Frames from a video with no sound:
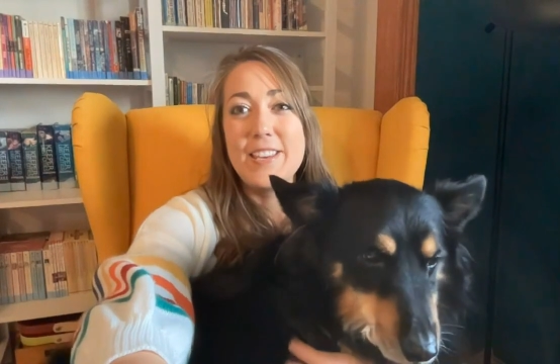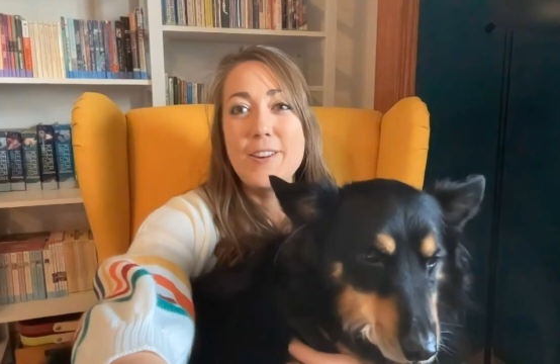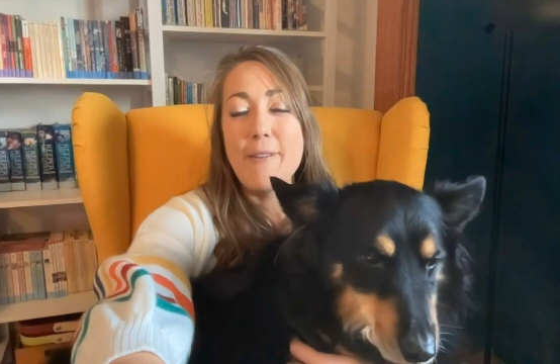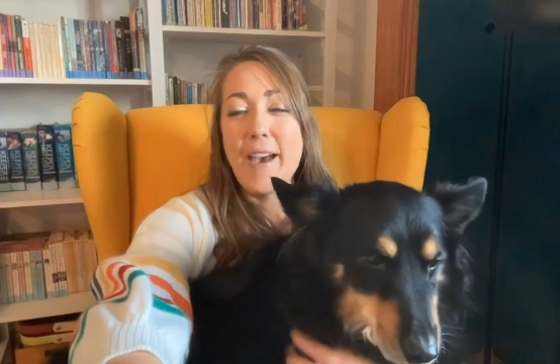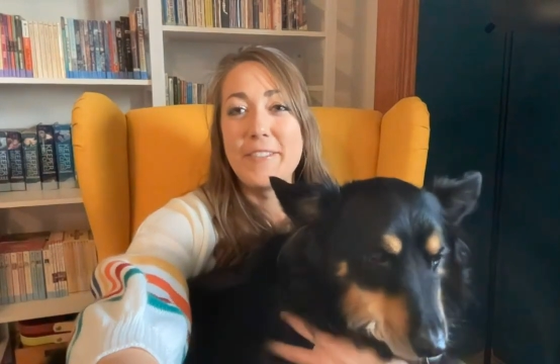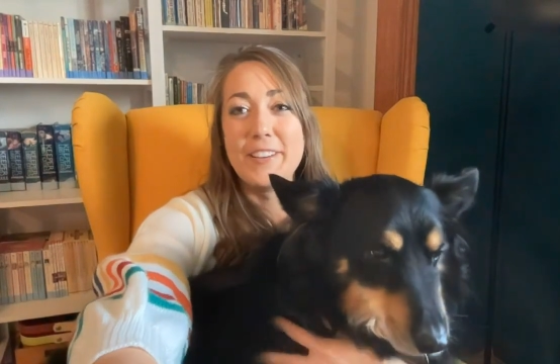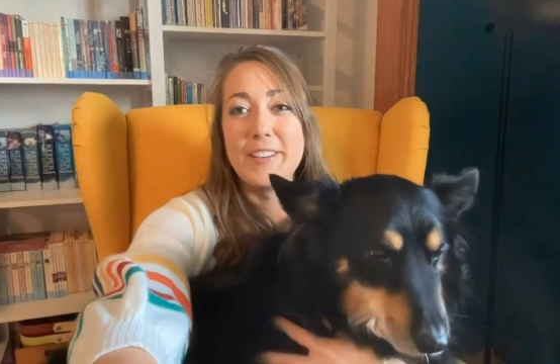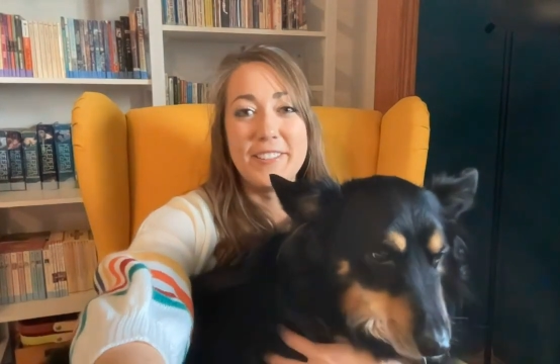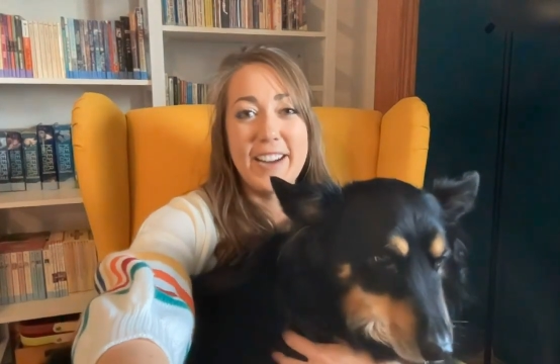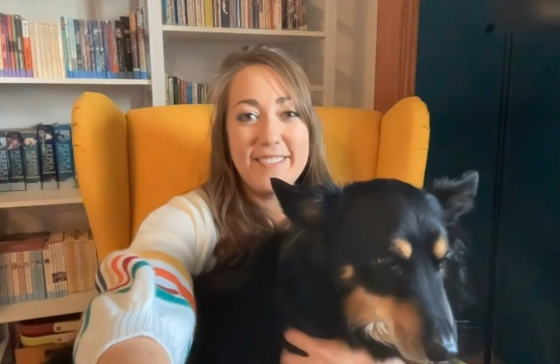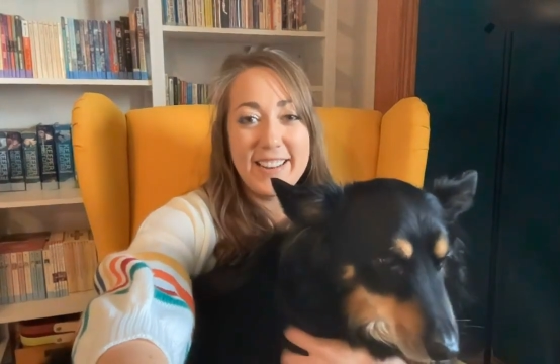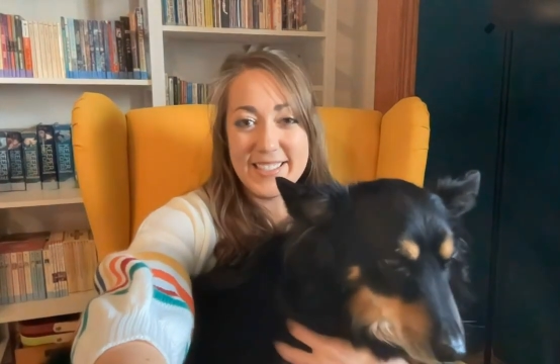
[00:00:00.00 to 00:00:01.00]
you have a
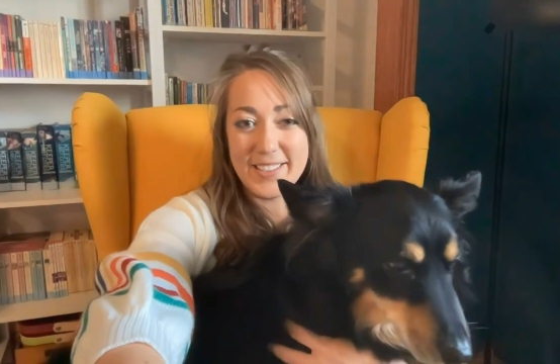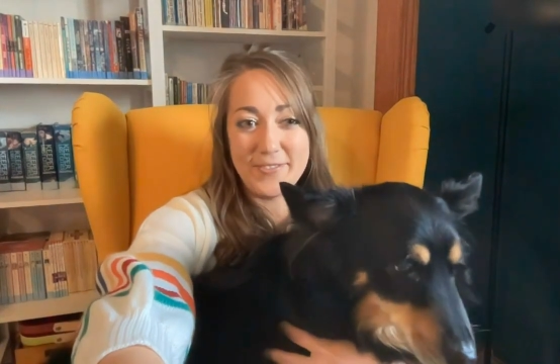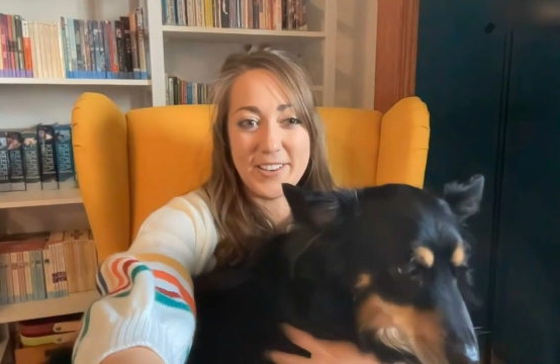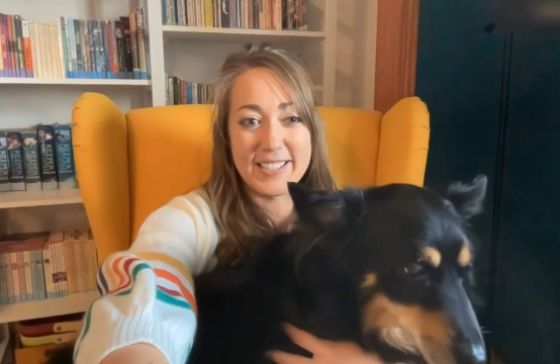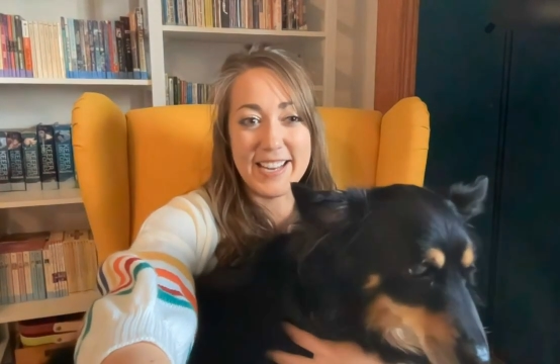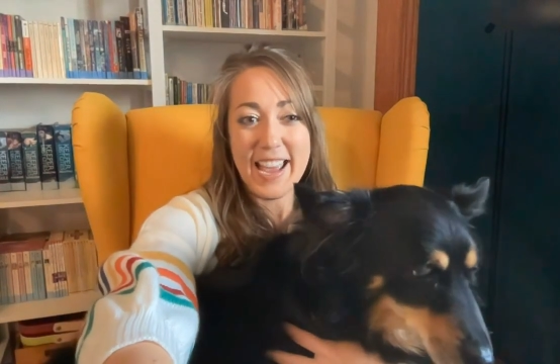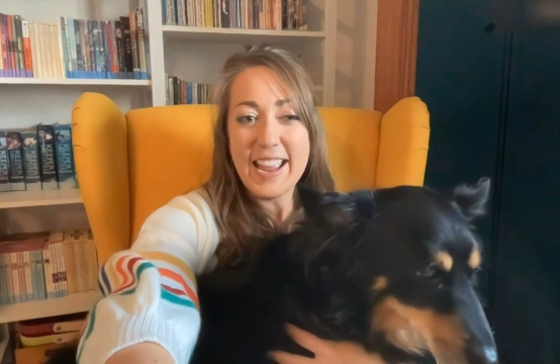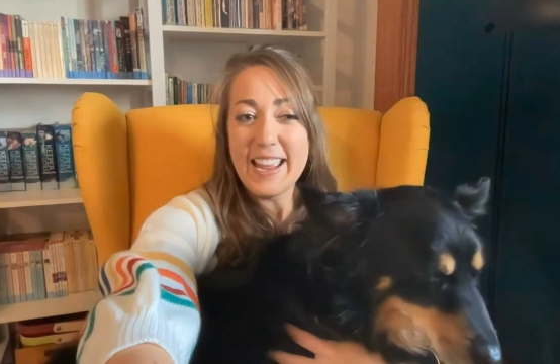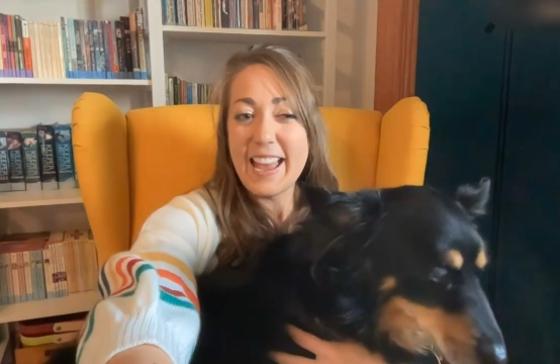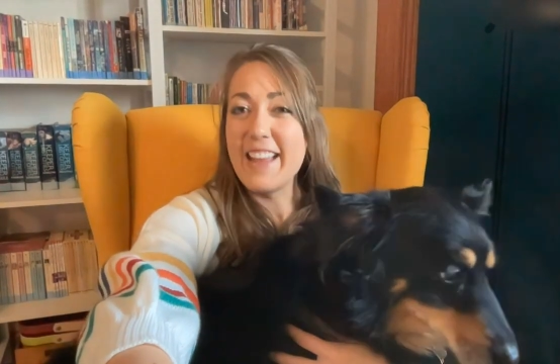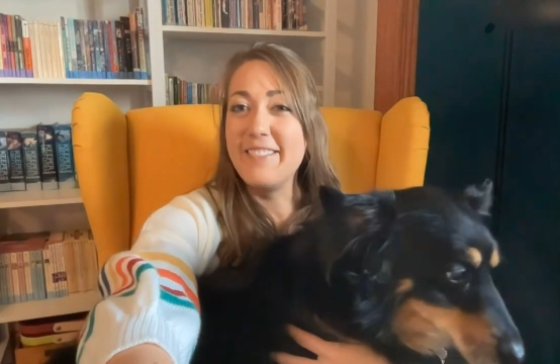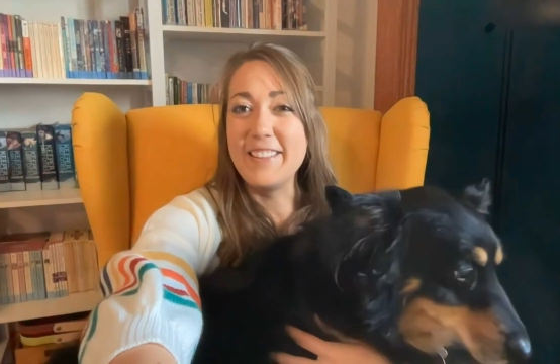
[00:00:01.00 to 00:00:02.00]
great rest of your day,
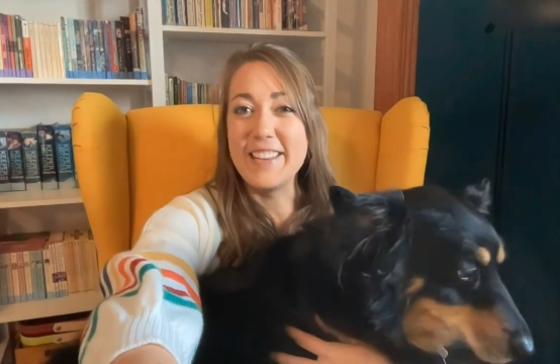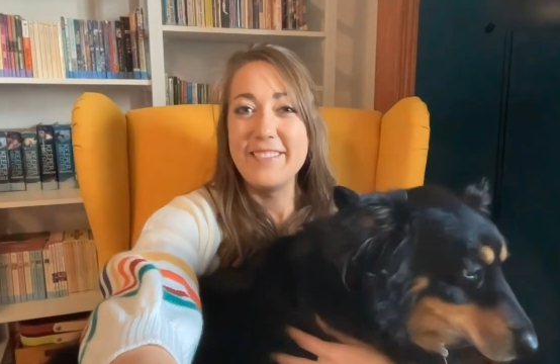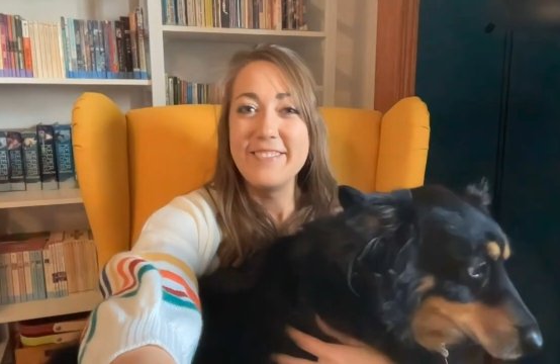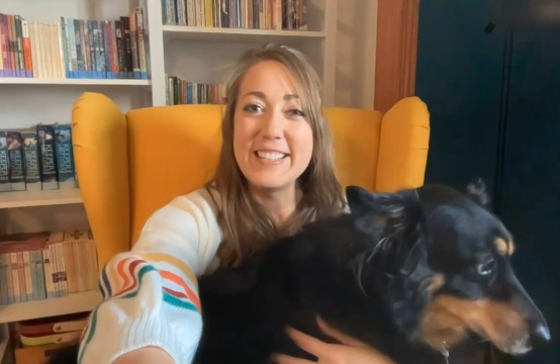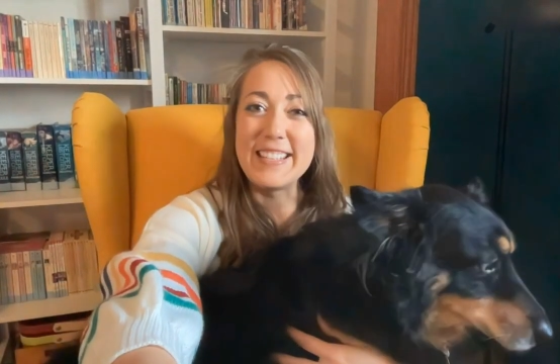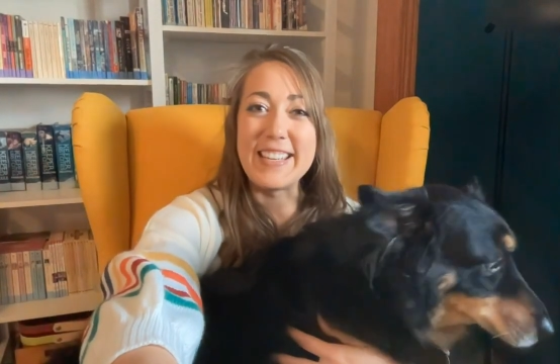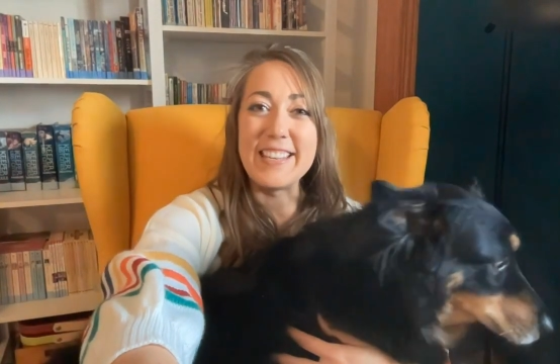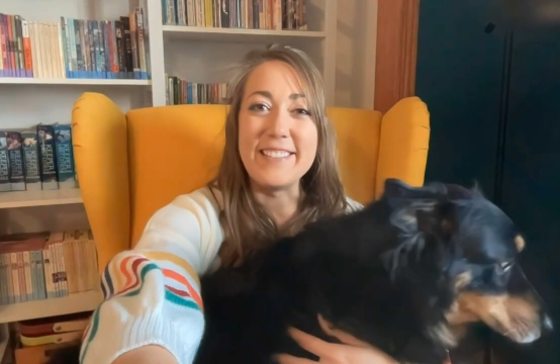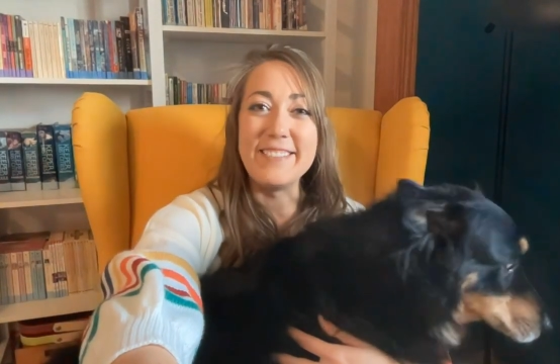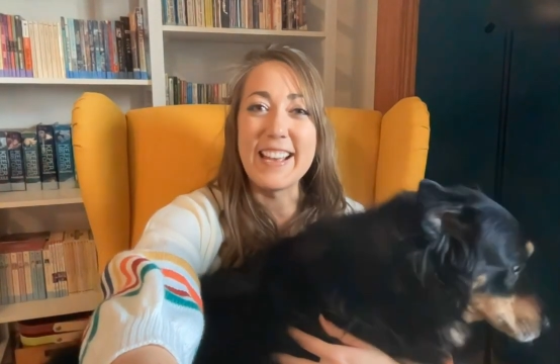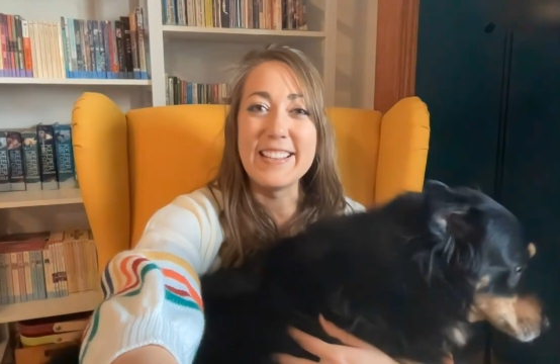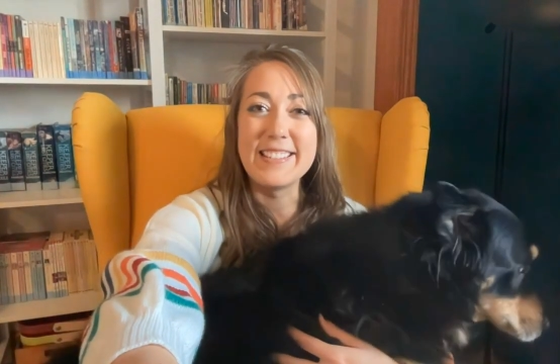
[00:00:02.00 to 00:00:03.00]
and we will see
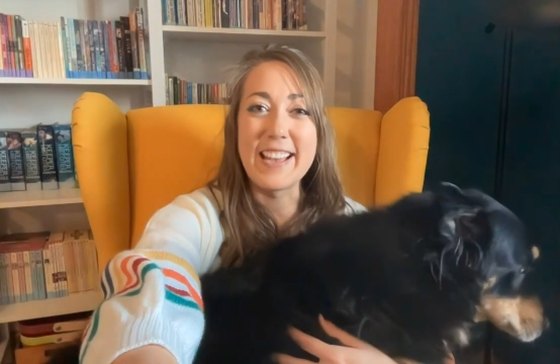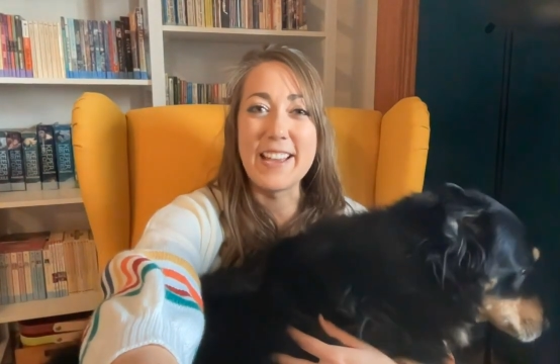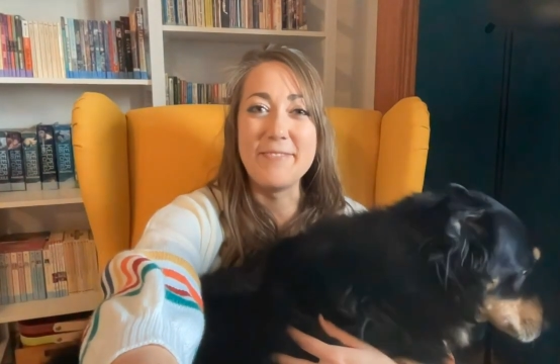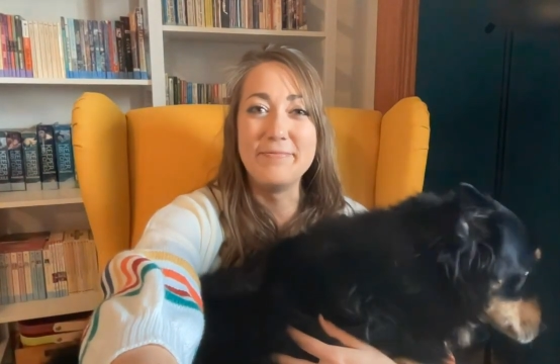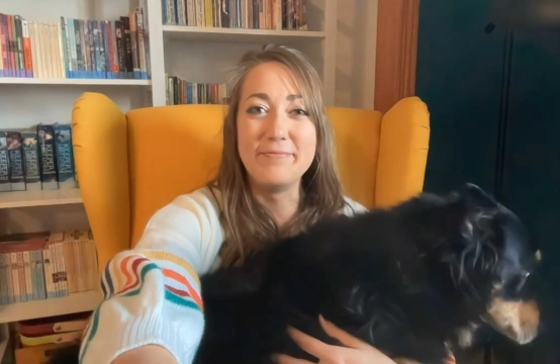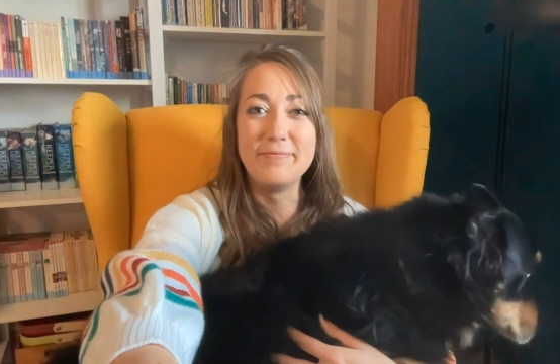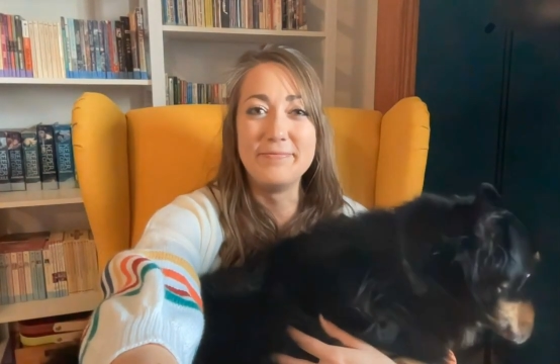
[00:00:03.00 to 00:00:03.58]
you next time.